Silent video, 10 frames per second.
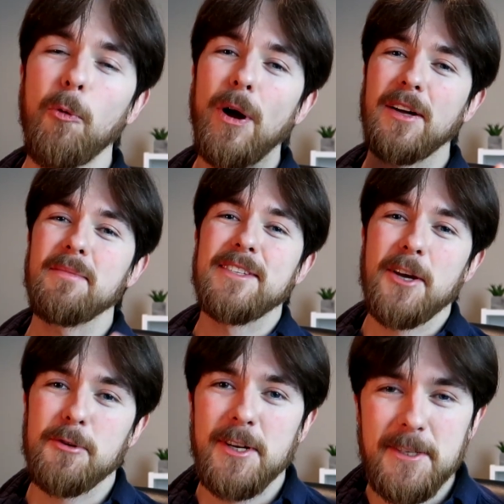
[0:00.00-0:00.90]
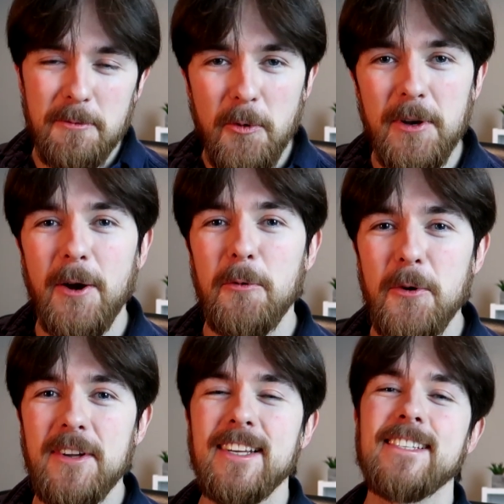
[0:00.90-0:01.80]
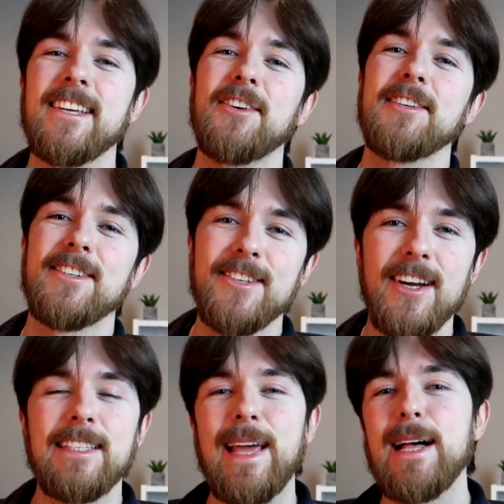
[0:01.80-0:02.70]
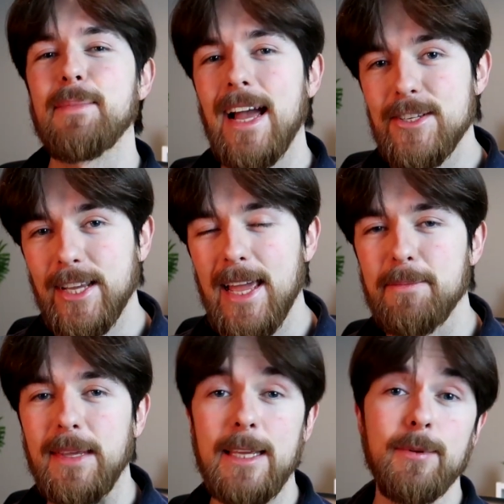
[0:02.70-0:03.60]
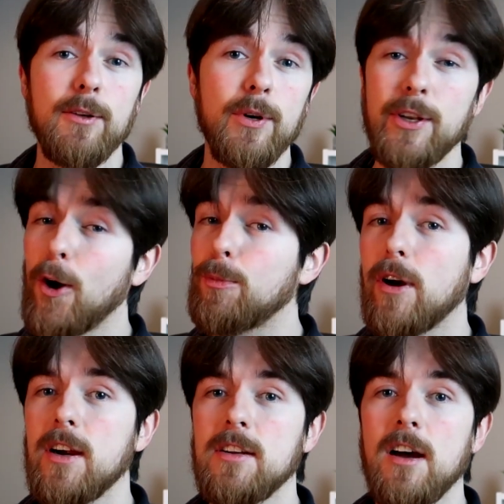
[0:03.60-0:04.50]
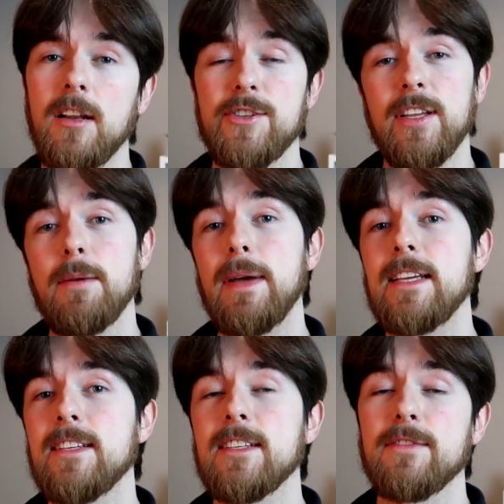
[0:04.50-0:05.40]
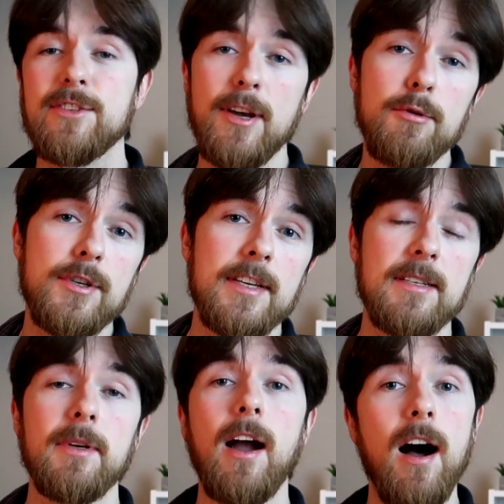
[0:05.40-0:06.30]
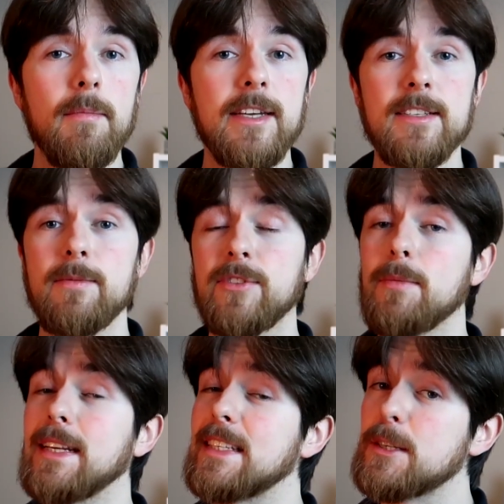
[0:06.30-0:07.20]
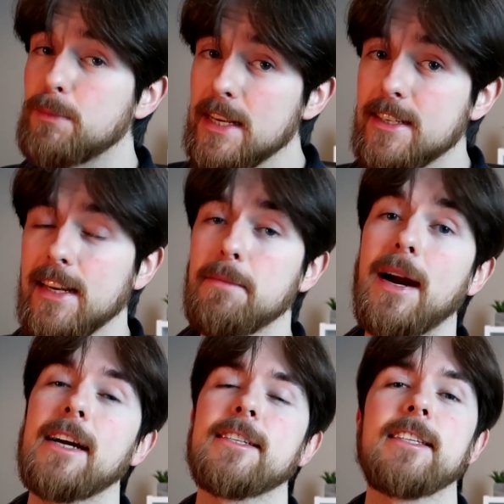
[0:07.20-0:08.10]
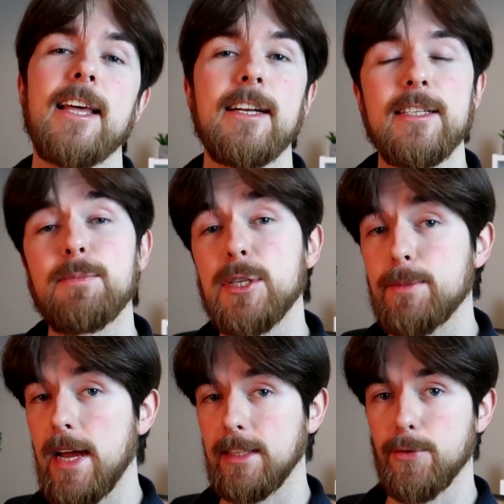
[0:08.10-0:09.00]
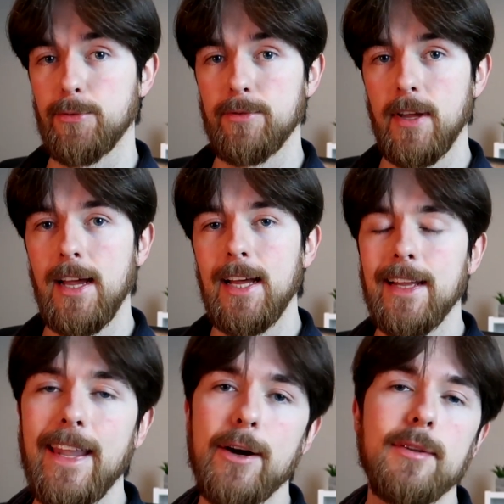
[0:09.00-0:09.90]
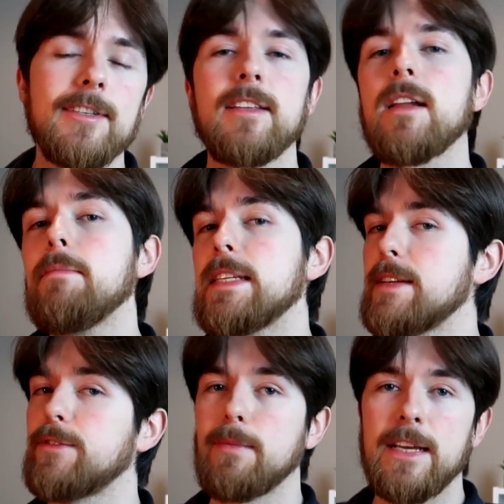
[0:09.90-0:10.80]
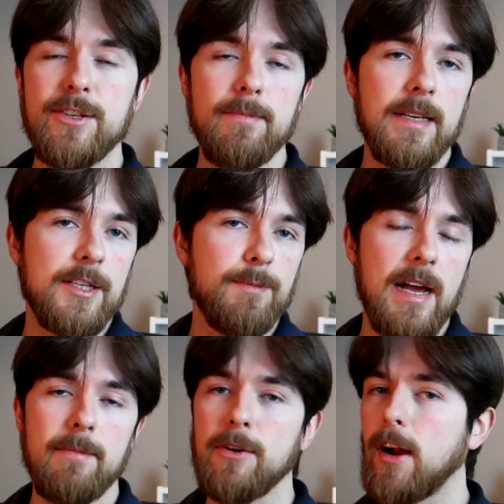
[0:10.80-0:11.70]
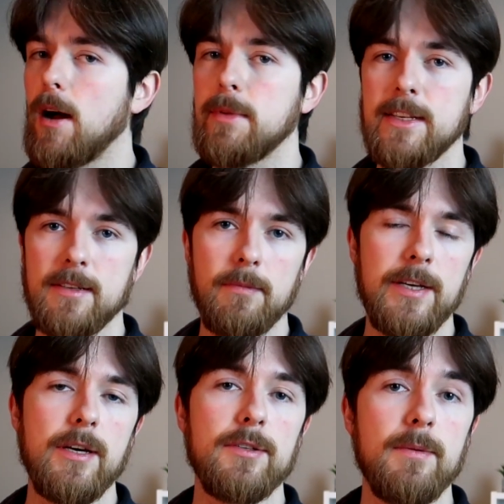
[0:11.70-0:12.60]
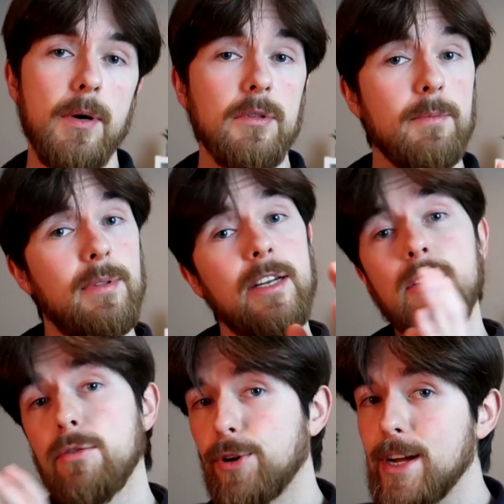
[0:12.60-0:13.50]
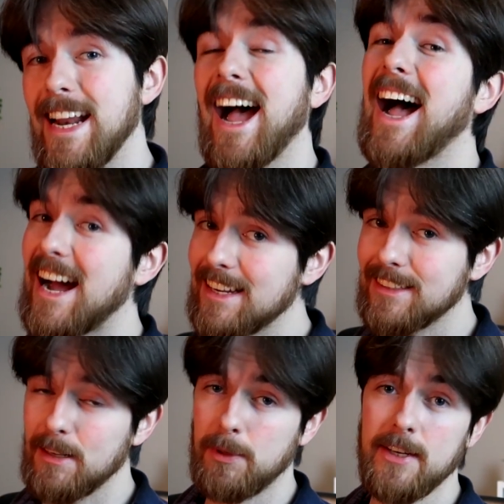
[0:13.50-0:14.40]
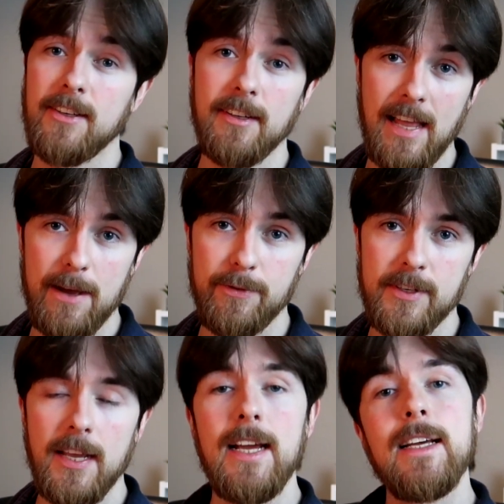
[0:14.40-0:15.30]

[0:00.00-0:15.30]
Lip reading: Welcome to Socialism 101, a series designed to help educate people with no prior knowledge on the basics of socialism and communism from an explicitly Marxist-Leninist perspective. Now, there's a lot of misinformation being spread about communism by those on both the political right and the political left.